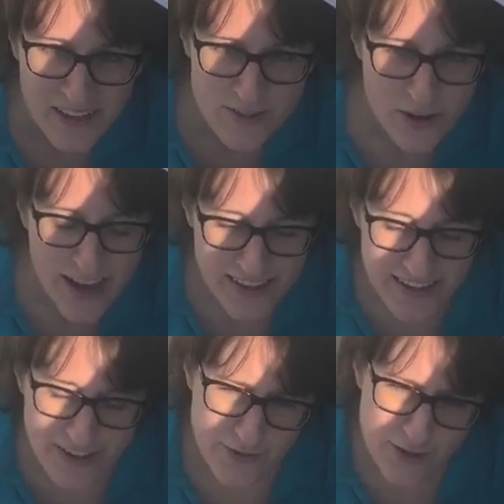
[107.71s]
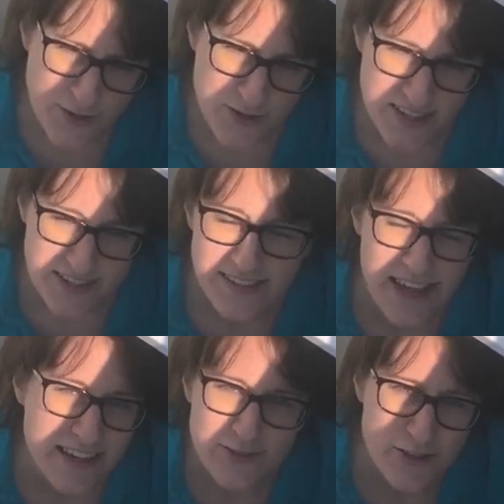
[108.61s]
so I can even use this as
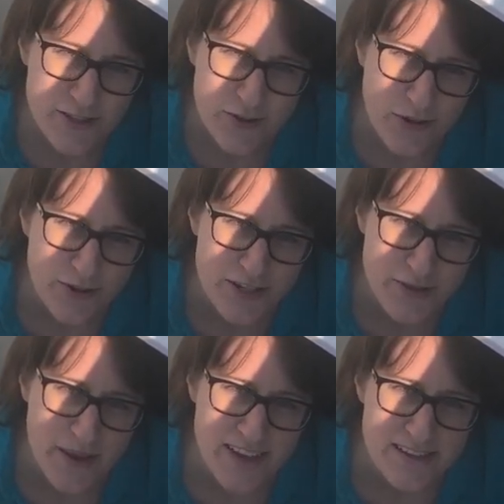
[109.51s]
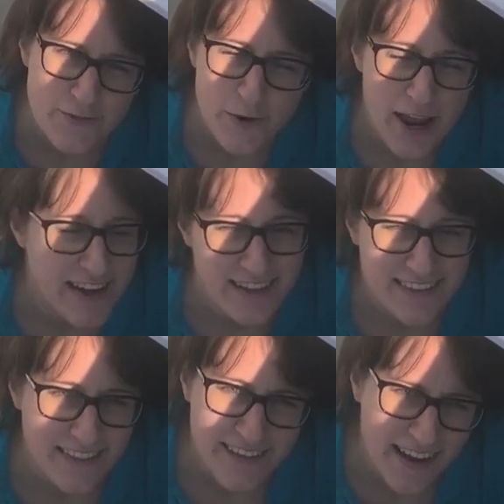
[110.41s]
extra storage space for
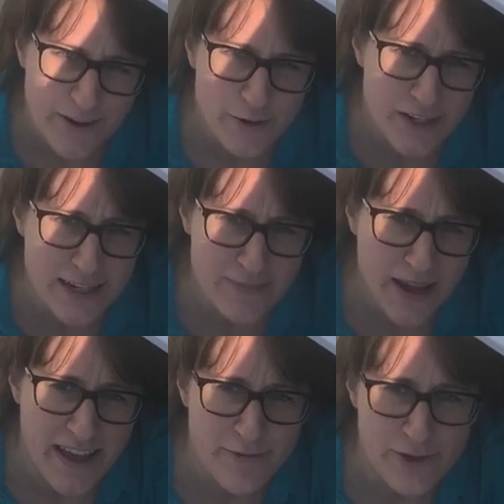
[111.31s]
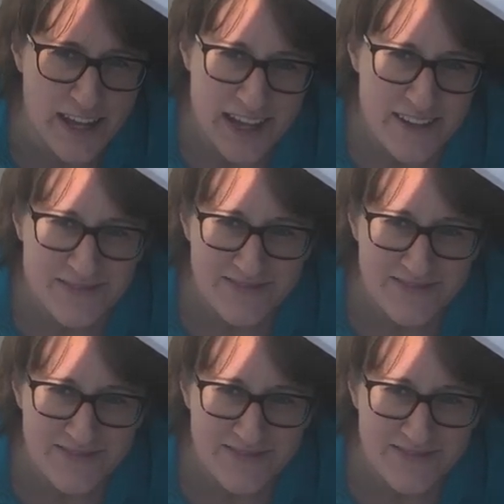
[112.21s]
anything that I don't need in my everyday.